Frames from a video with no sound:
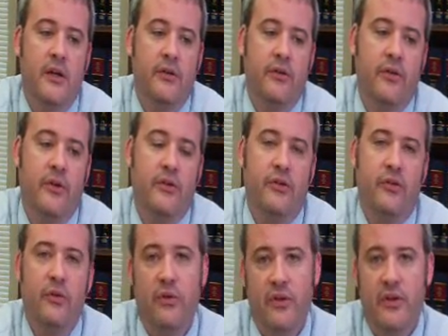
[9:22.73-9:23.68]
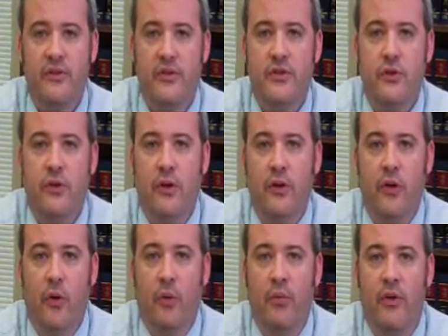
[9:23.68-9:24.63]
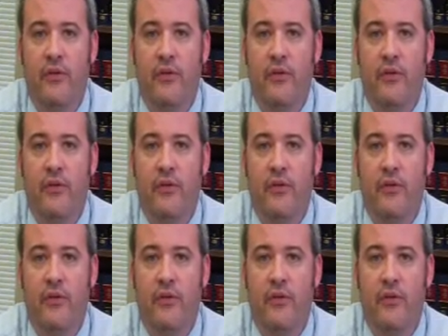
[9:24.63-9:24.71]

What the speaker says: is there's two things that you can do.